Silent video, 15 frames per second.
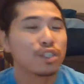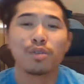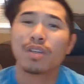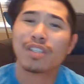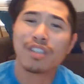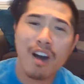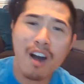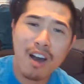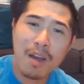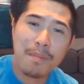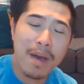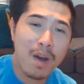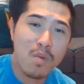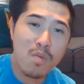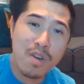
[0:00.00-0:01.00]
So you can talk
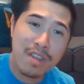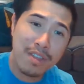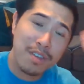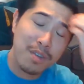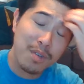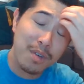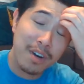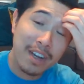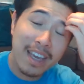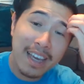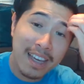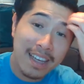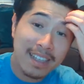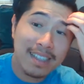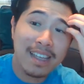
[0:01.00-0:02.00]
about with your
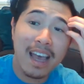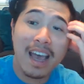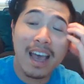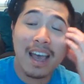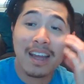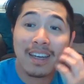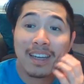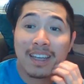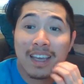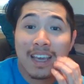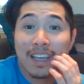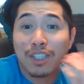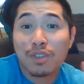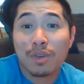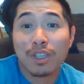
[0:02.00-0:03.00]
kids, and
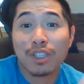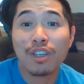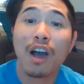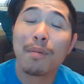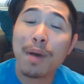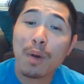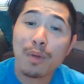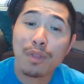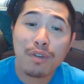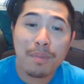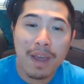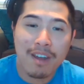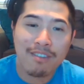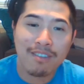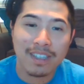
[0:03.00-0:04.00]
kids, you can talk about with
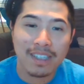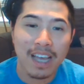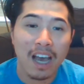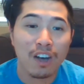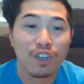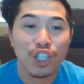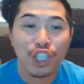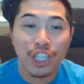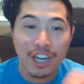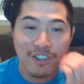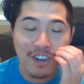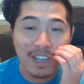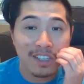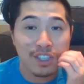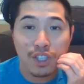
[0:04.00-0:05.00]
your parents how
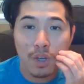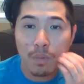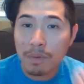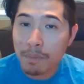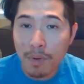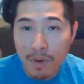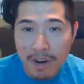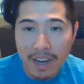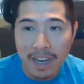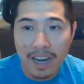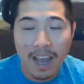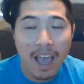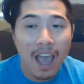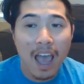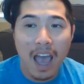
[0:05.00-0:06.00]
sharing is so
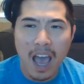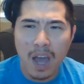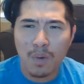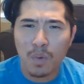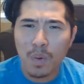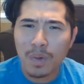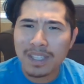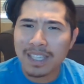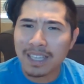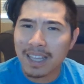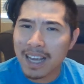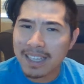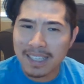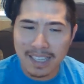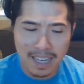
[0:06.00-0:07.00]
important. And what was the
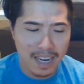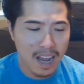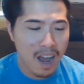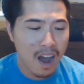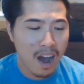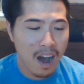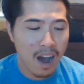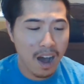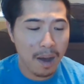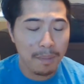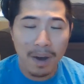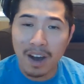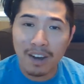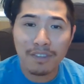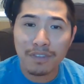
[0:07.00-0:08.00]
lesson
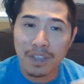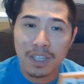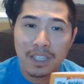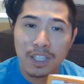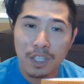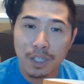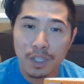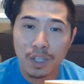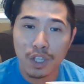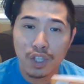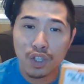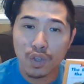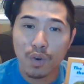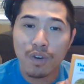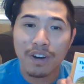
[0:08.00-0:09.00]
of the
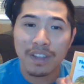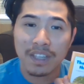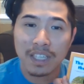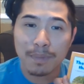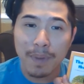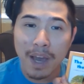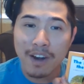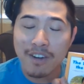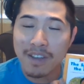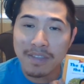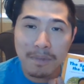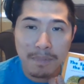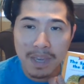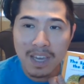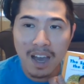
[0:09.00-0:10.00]
story, The Spider
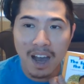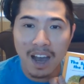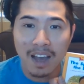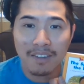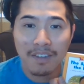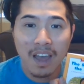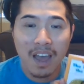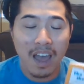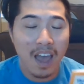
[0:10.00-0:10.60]
and the Beehive?